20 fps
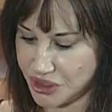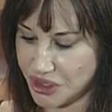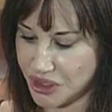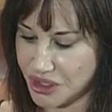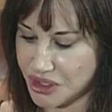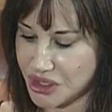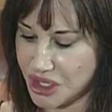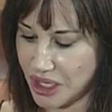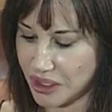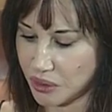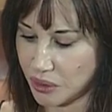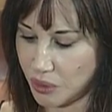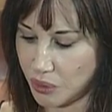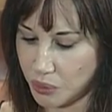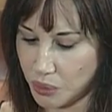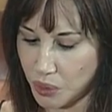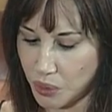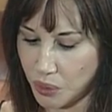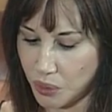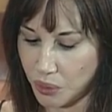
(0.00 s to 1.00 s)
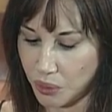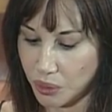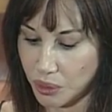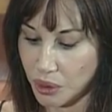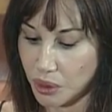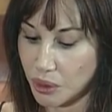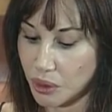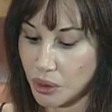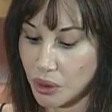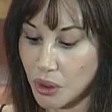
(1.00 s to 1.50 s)
to the general rule.
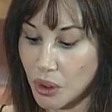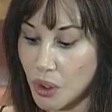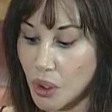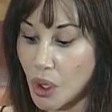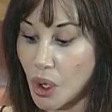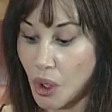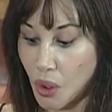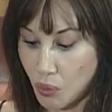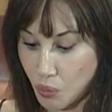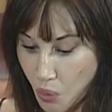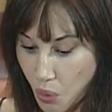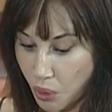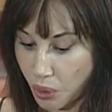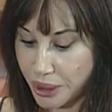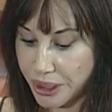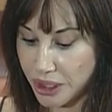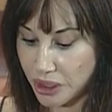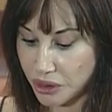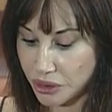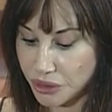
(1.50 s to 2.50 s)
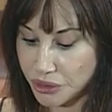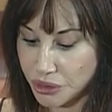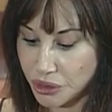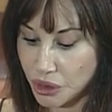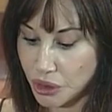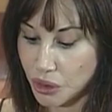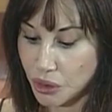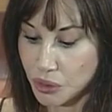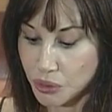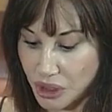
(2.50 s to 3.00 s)
Warriors
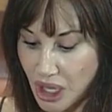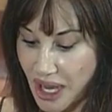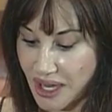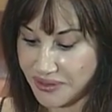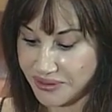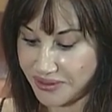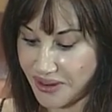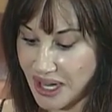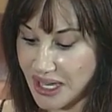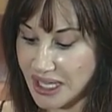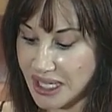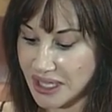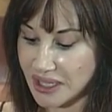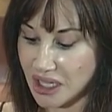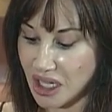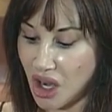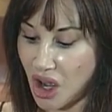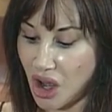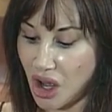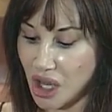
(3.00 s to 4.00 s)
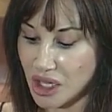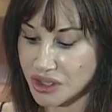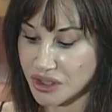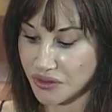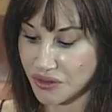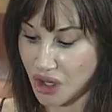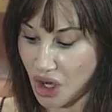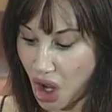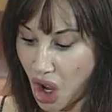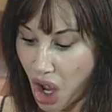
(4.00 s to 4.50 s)
who die fighting in the cause
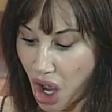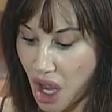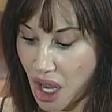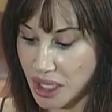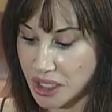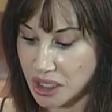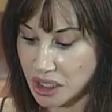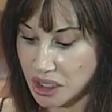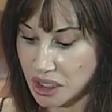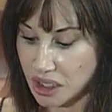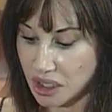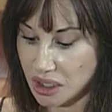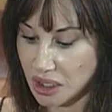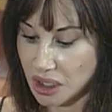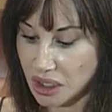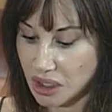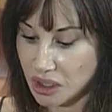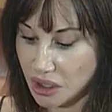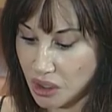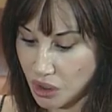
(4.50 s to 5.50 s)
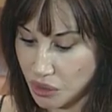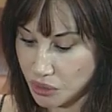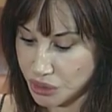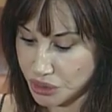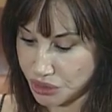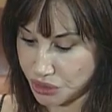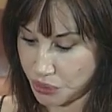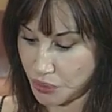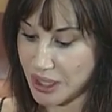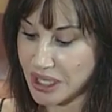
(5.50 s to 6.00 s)
of God go
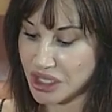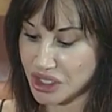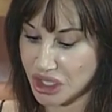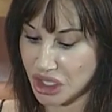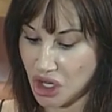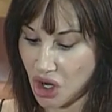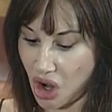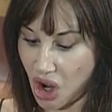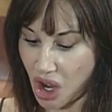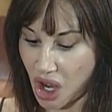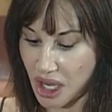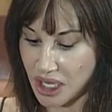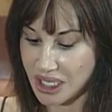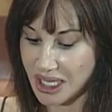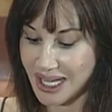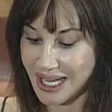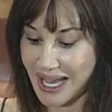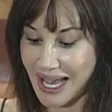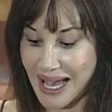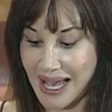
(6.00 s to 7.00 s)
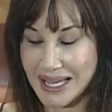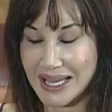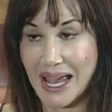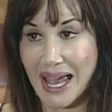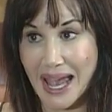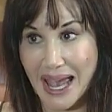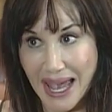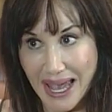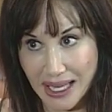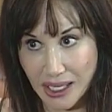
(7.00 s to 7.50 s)
straight to God, and
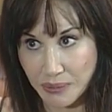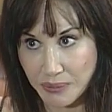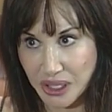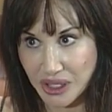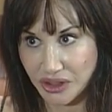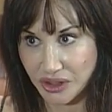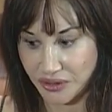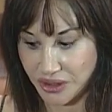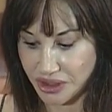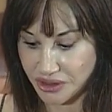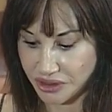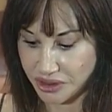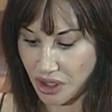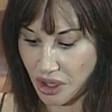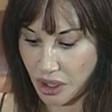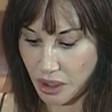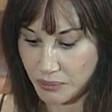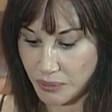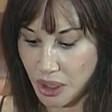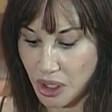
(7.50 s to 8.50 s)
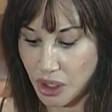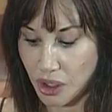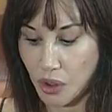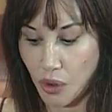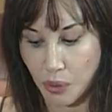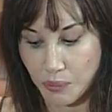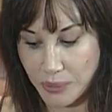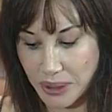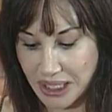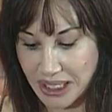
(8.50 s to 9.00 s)
enemies of Islam go
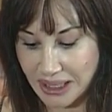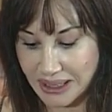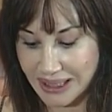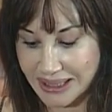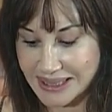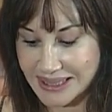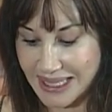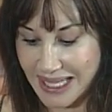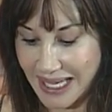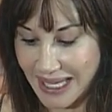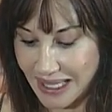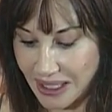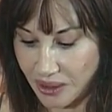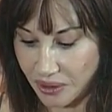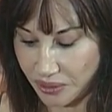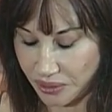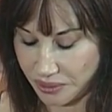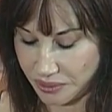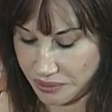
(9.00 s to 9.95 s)
immediately to hell.